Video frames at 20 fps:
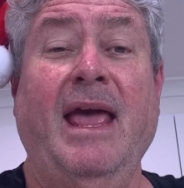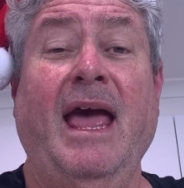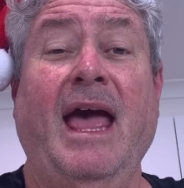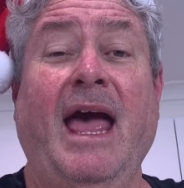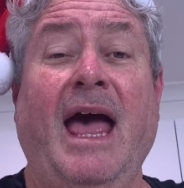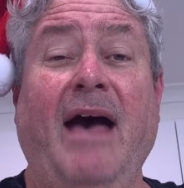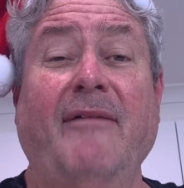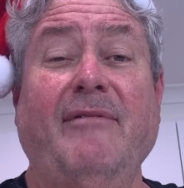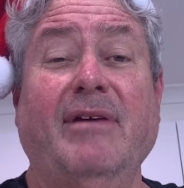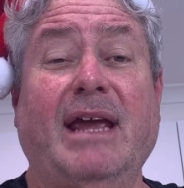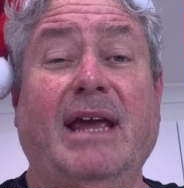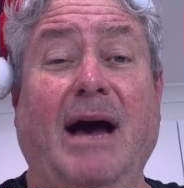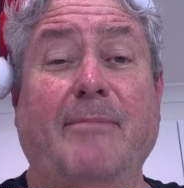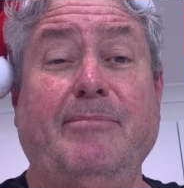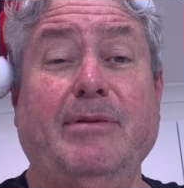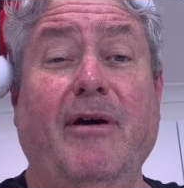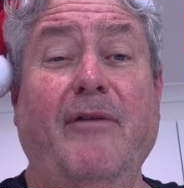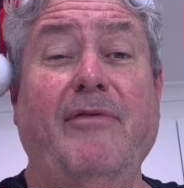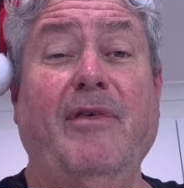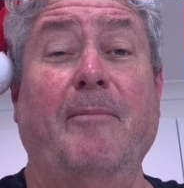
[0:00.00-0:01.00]
Have a
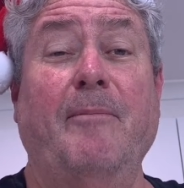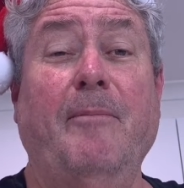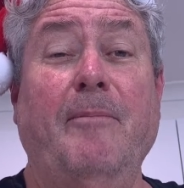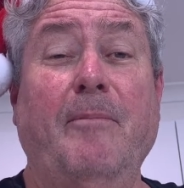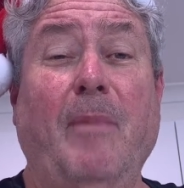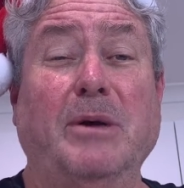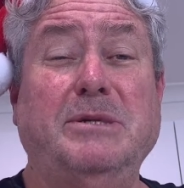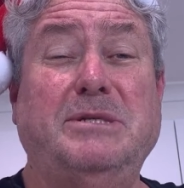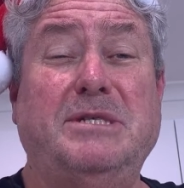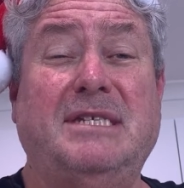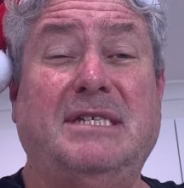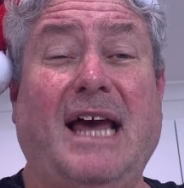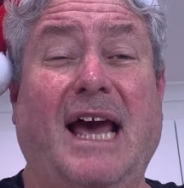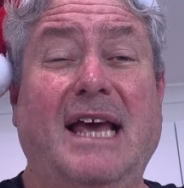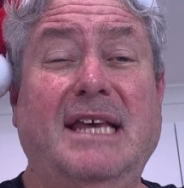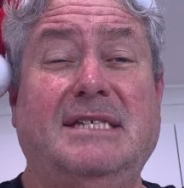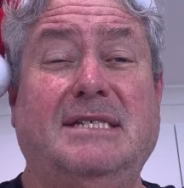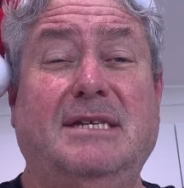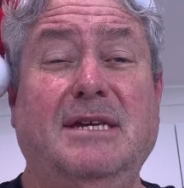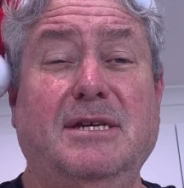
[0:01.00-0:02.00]
couple of the most
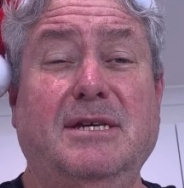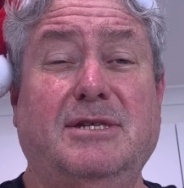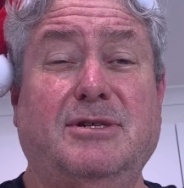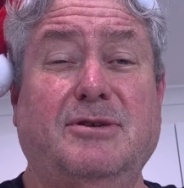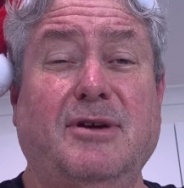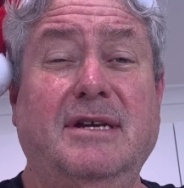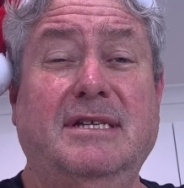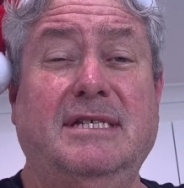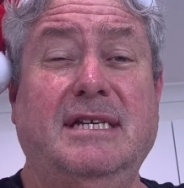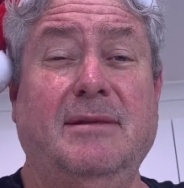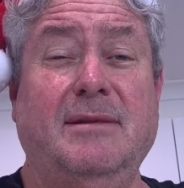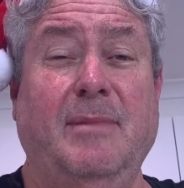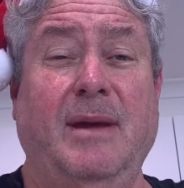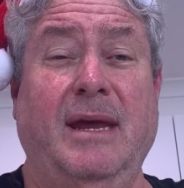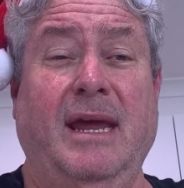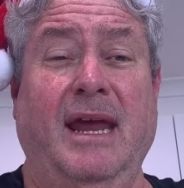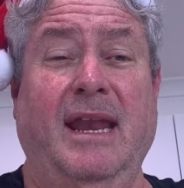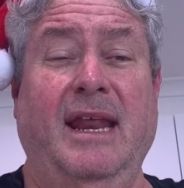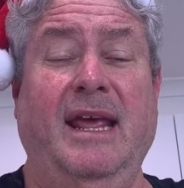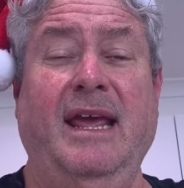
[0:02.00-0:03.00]
tastiest treats at the
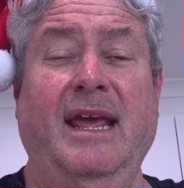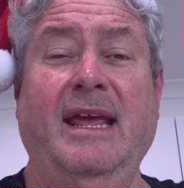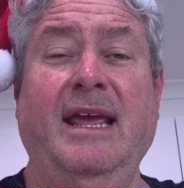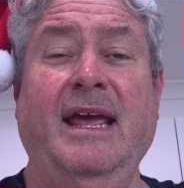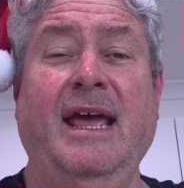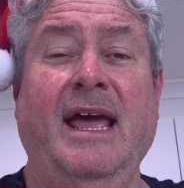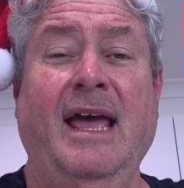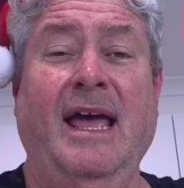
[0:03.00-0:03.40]
beginning